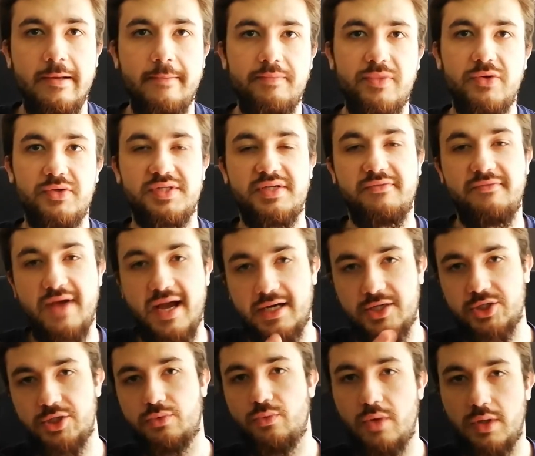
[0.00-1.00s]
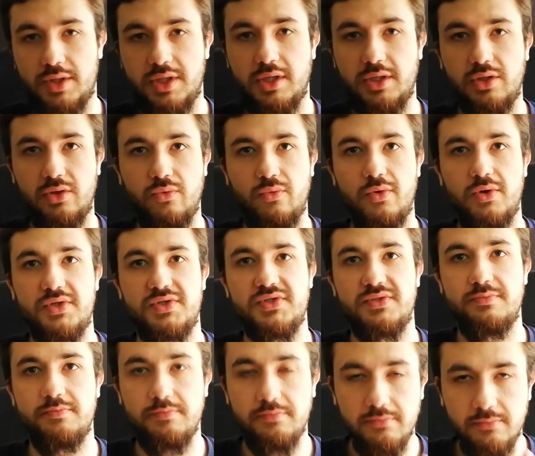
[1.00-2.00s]
There is a faction working
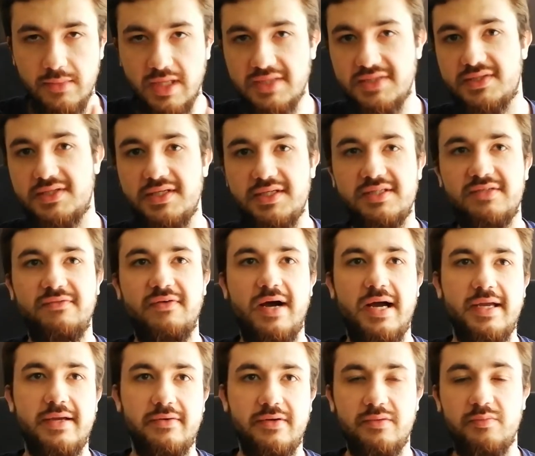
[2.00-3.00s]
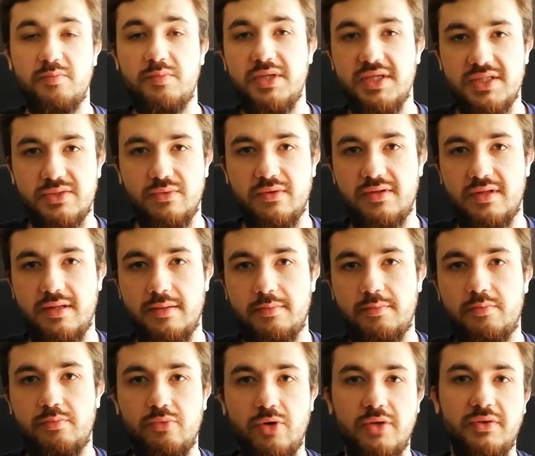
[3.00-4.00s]
towards a ceasefire and peace with the
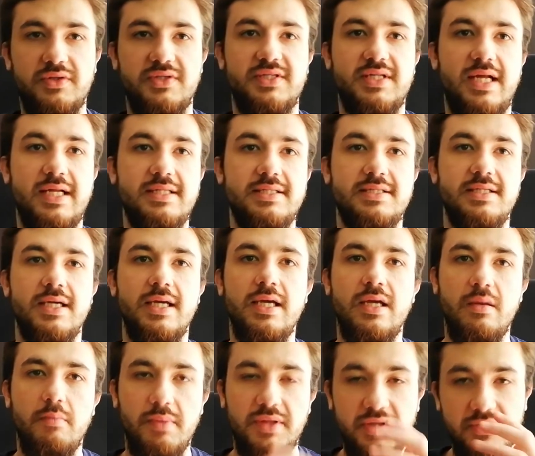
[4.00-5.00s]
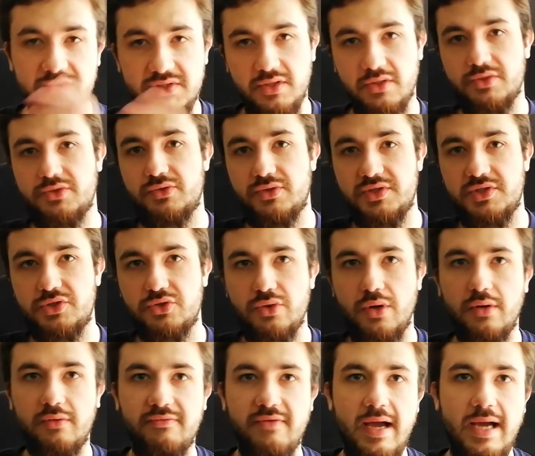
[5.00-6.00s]
Protestants, but there is also a
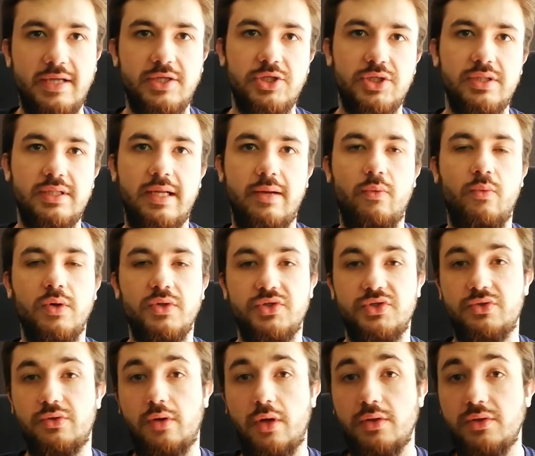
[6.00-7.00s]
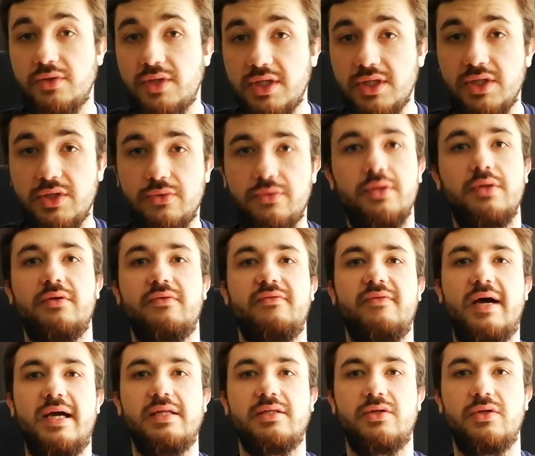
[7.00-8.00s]
strong faction that wants to continue their
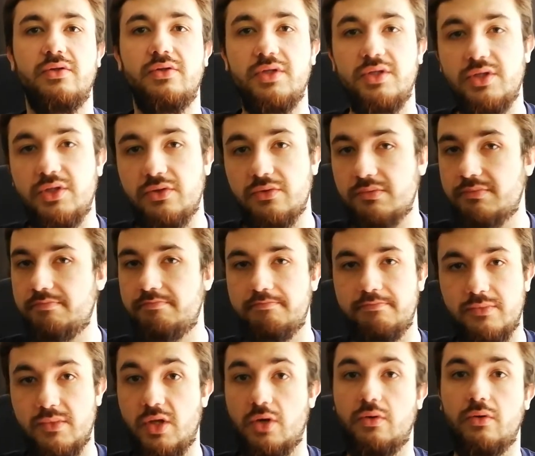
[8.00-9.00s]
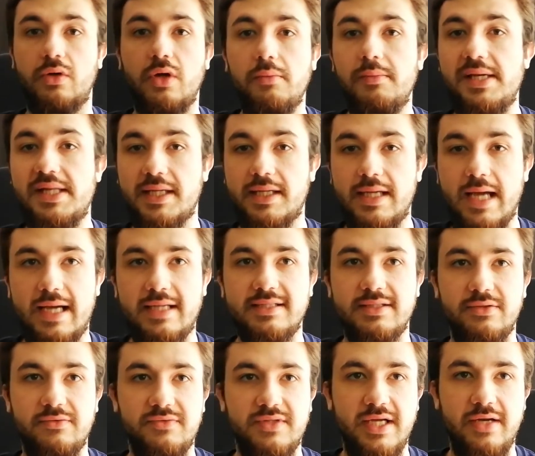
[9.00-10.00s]
fight, continue, you know, committing acts
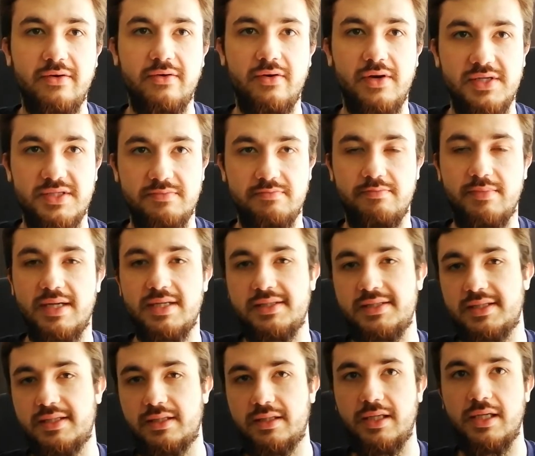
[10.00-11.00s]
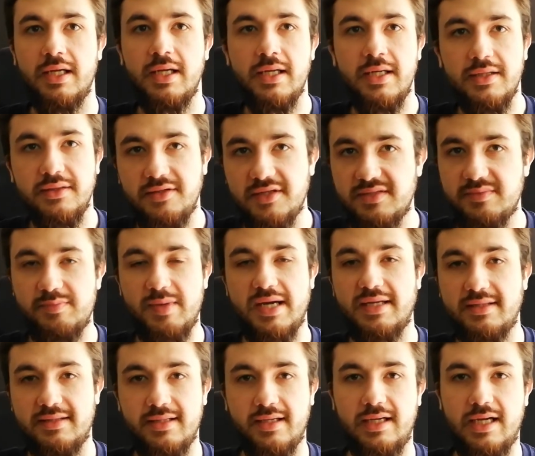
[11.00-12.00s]
of terrorism, basically,
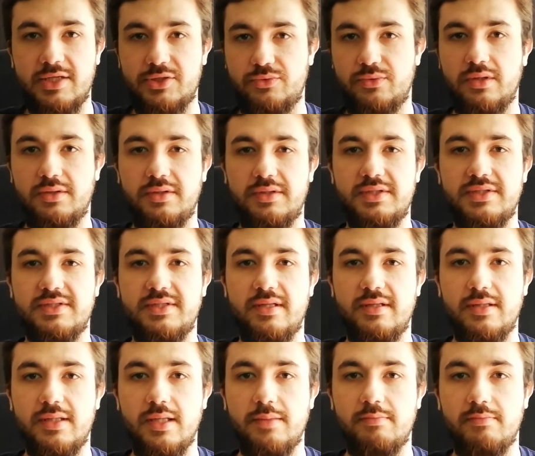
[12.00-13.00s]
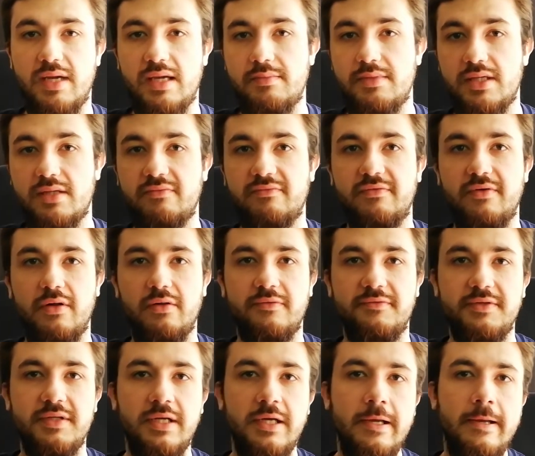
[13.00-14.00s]
despite the casualties that may be
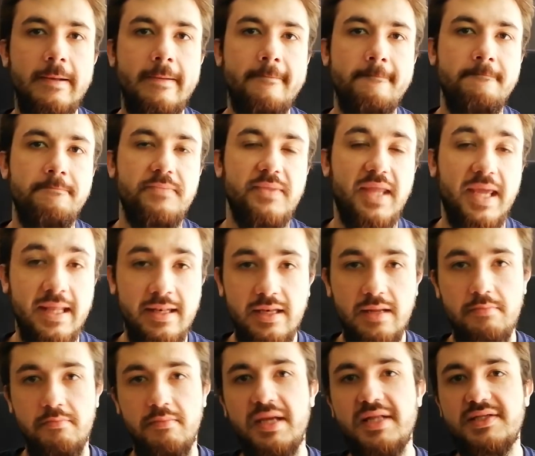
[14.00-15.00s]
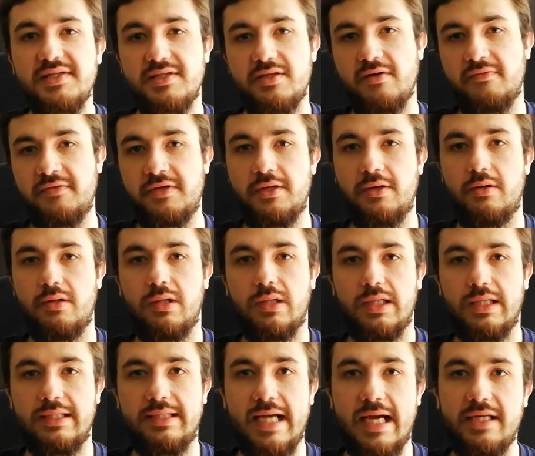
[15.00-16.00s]
involved. In the midst of it all,
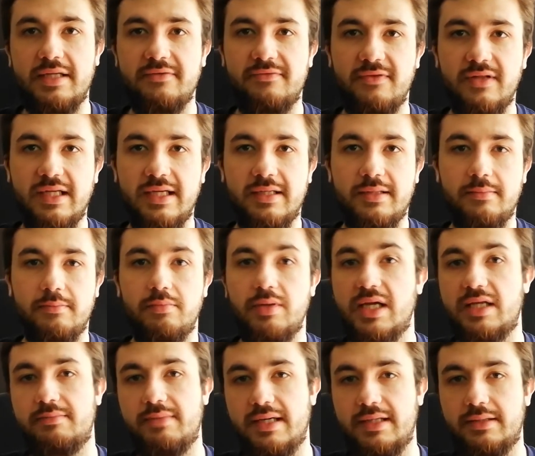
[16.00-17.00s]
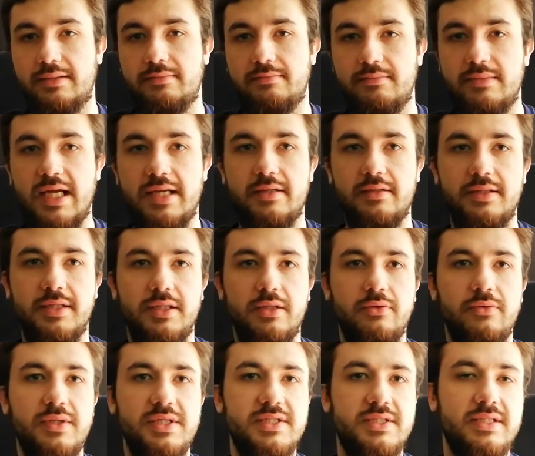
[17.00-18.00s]
Danny Flynn, played by Daniel
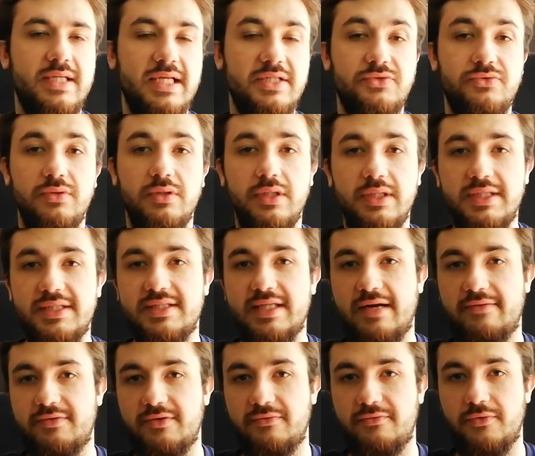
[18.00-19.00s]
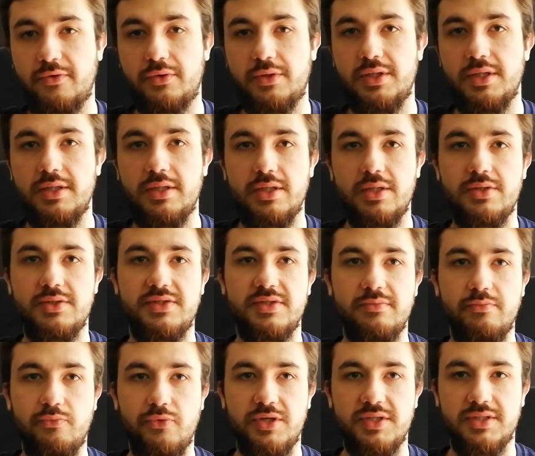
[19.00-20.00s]
Day-Lewis, gets released after 14 years in
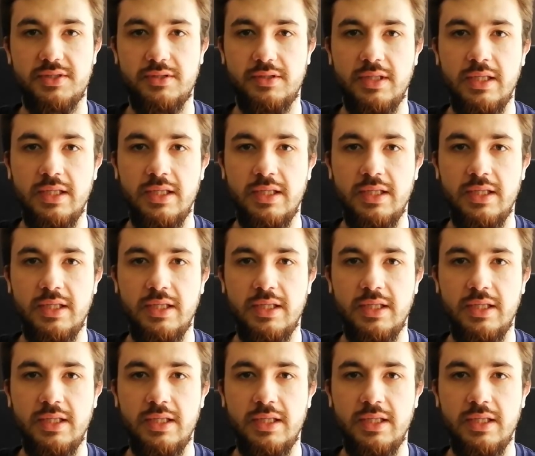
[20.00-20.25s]
prison.